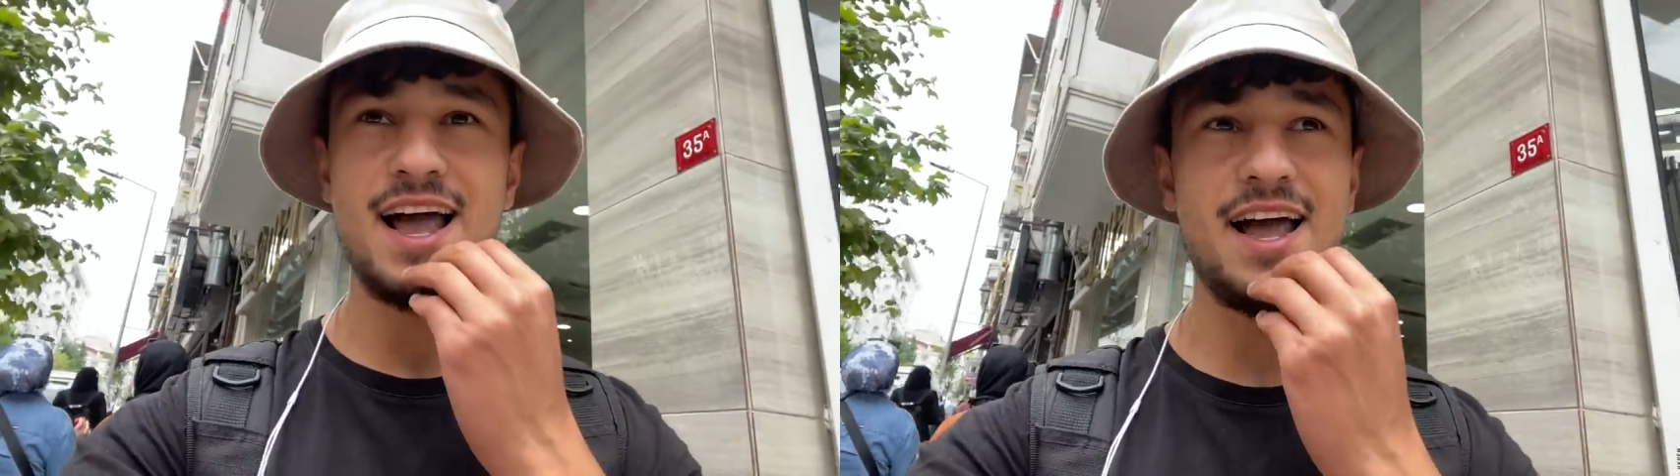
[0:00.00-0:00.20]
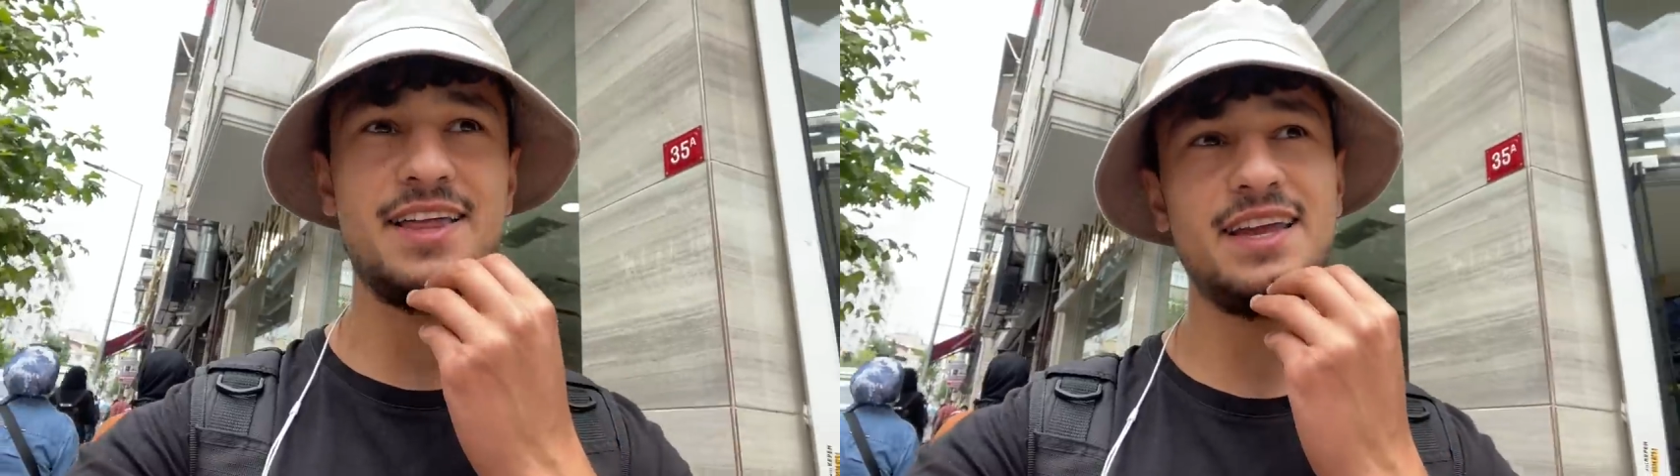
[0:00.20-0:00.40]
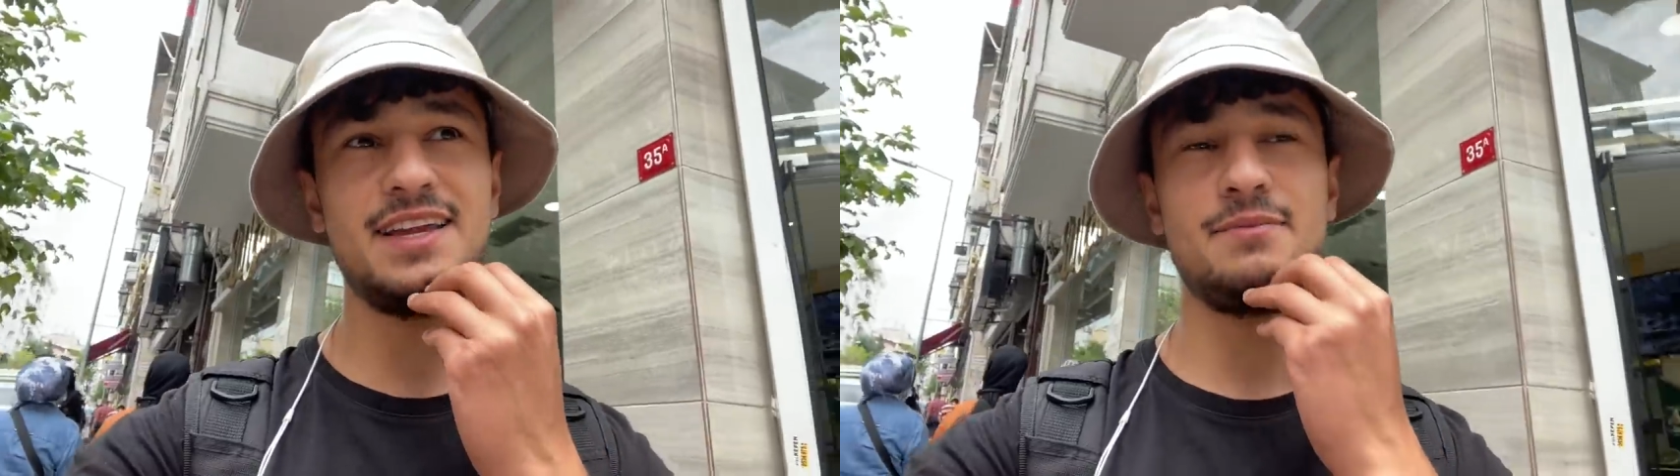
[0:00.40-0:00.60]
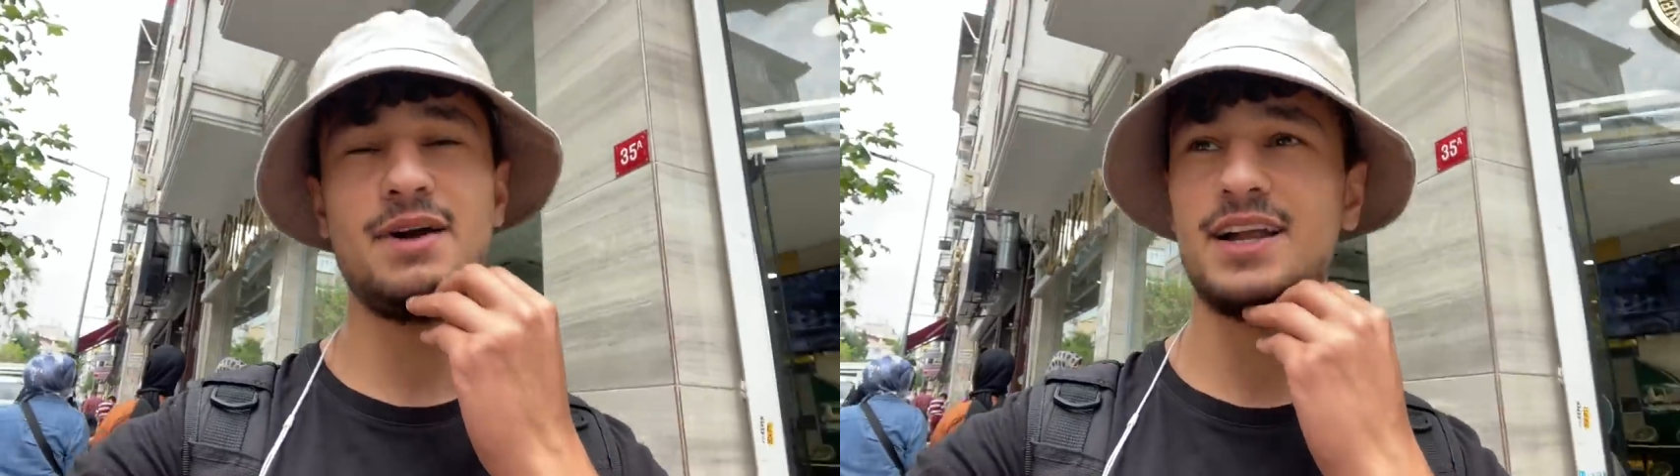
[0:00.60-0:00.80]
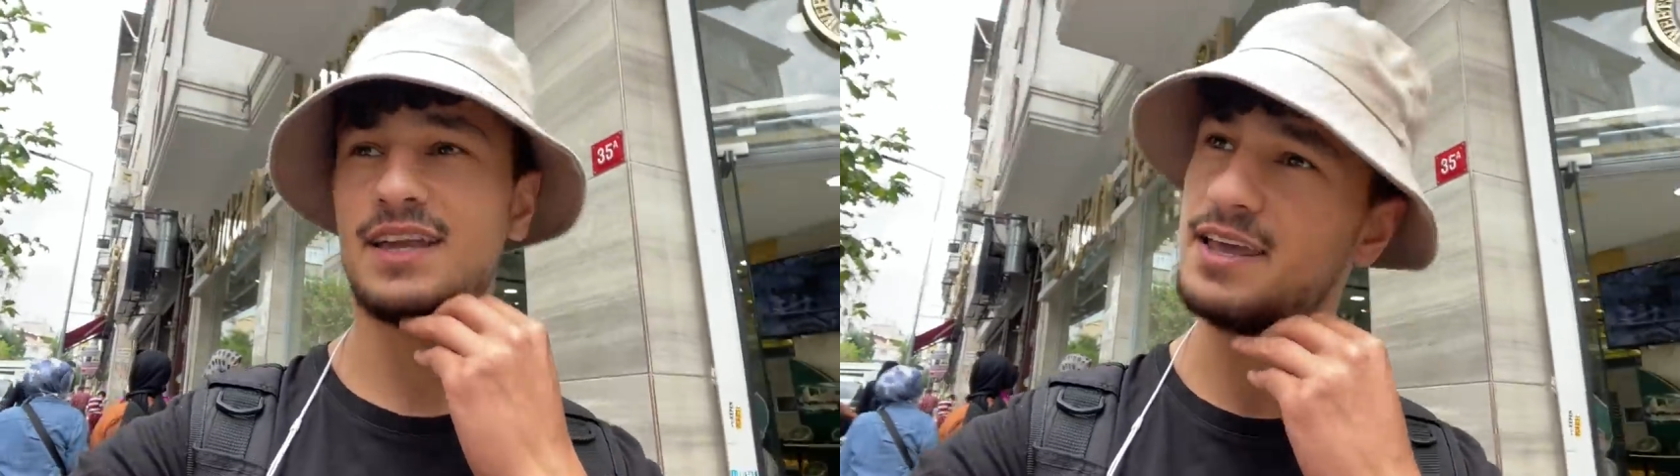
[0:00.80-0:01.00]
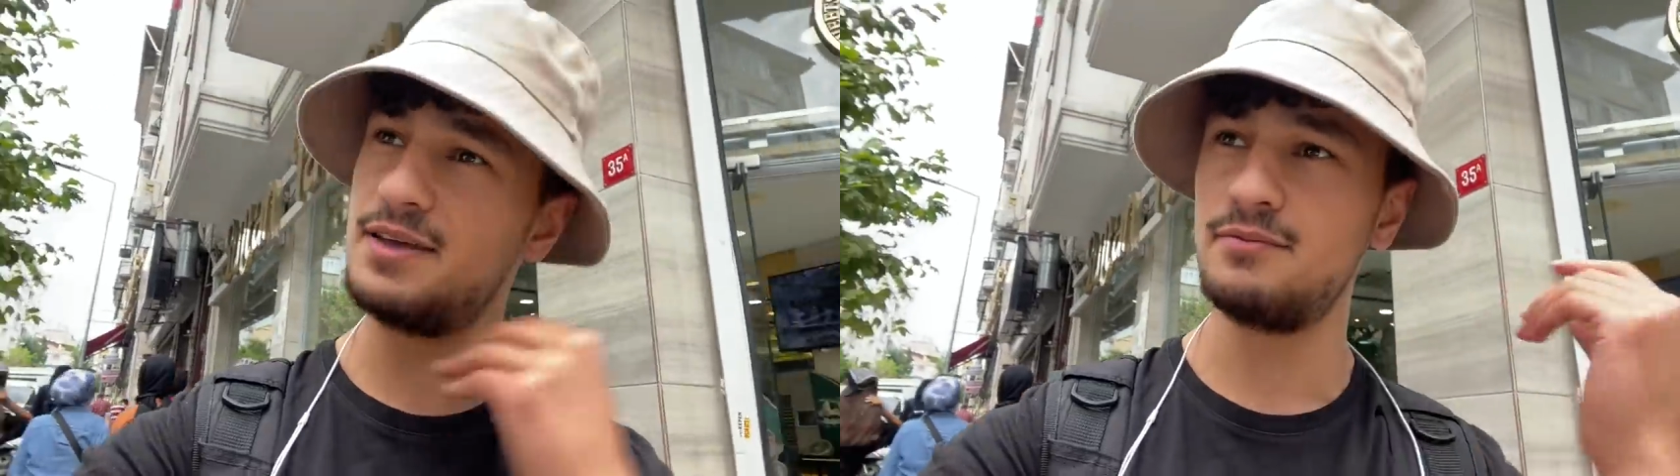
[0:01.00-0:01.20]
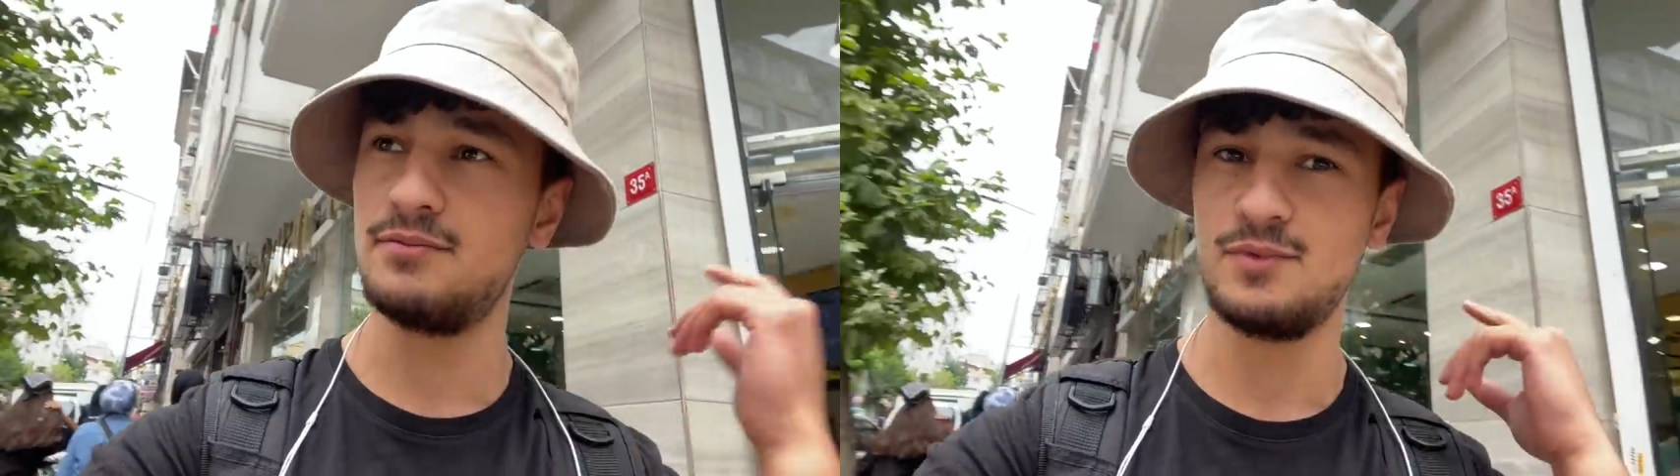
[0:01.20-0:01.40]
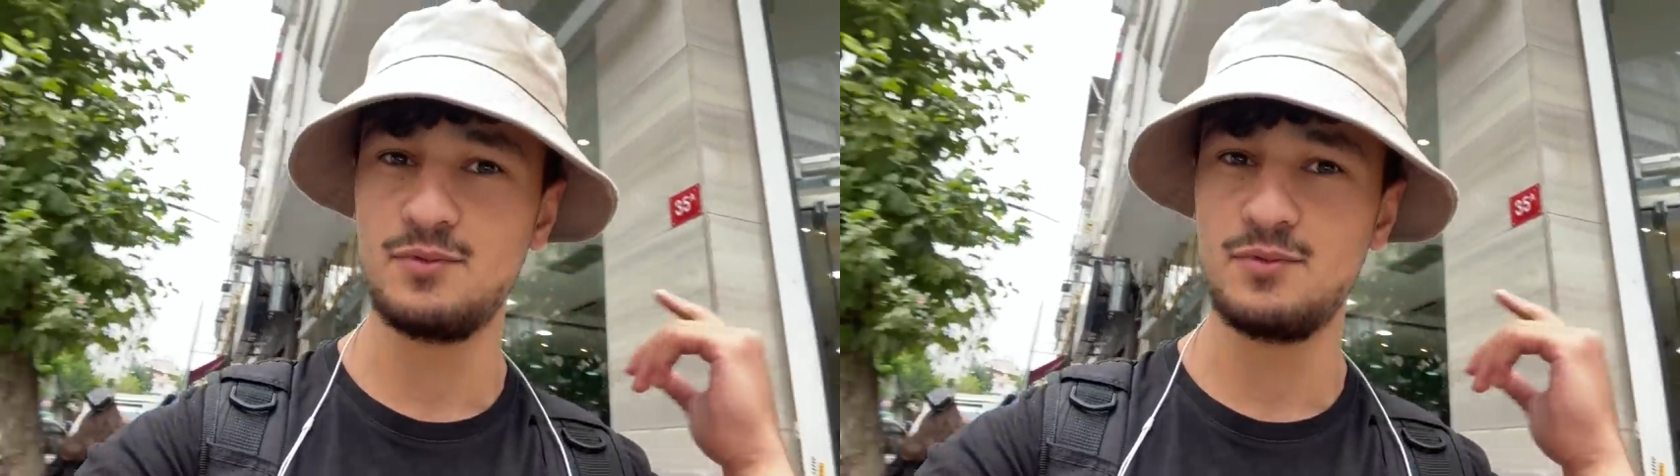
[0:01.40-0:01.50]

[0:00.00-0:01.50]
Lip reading: And then your man came,